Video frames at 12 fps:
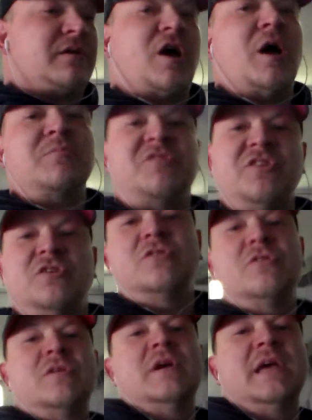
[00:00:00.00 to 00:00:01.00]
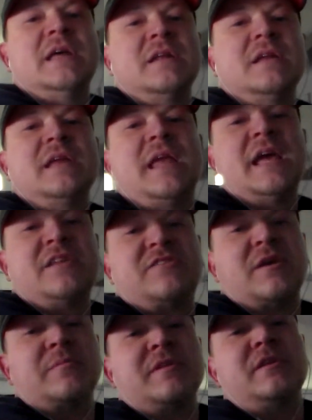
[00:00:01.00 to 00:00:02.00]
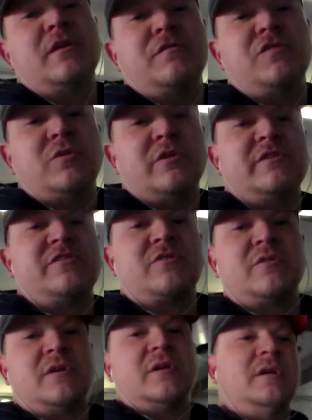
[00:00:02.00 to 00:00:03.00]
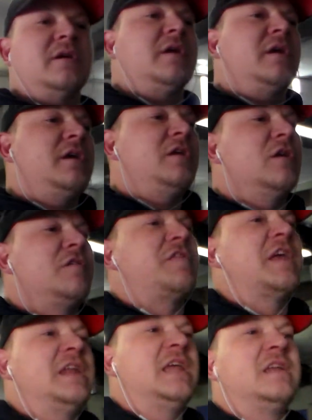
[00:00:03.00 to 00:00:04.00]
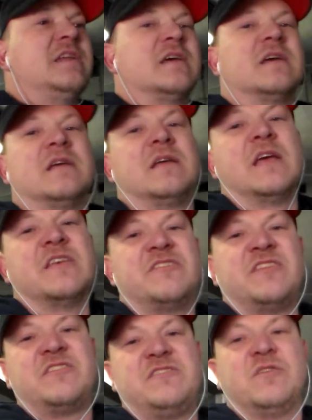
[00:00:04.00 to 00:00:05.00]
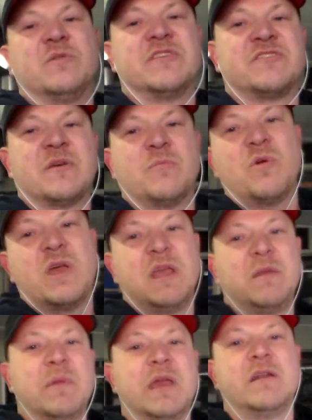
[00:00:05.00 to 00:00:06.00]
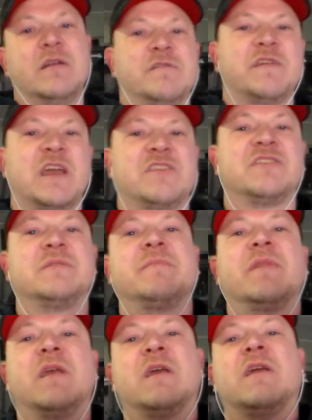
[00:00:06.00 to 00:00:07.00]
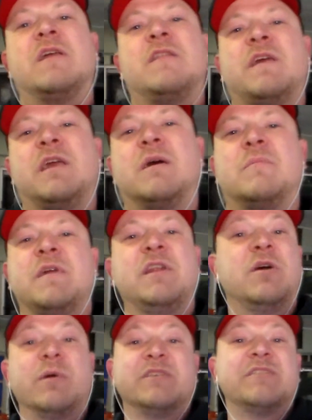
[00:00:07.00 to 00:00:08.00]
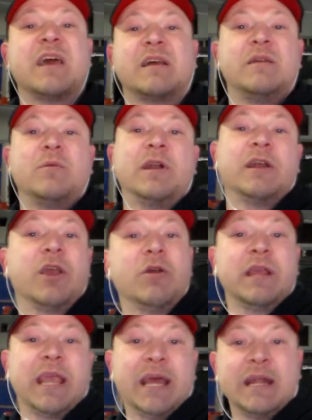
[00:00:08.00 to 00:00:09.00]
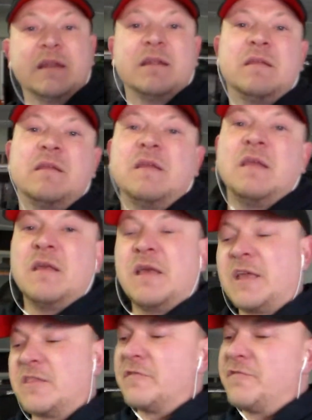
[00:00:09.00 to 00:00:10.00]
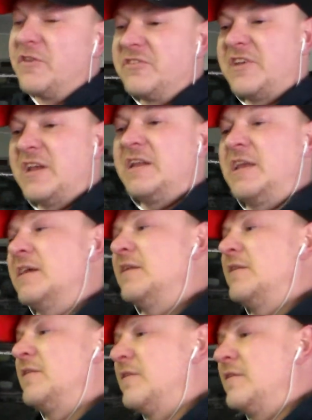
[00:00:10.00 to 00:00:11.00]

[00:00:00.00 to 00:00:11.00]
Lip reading: come to you and get something of yours, or if they need to assist you in some way, manner, or fashion, they know exactly where to go to get it. Like the first aid kit,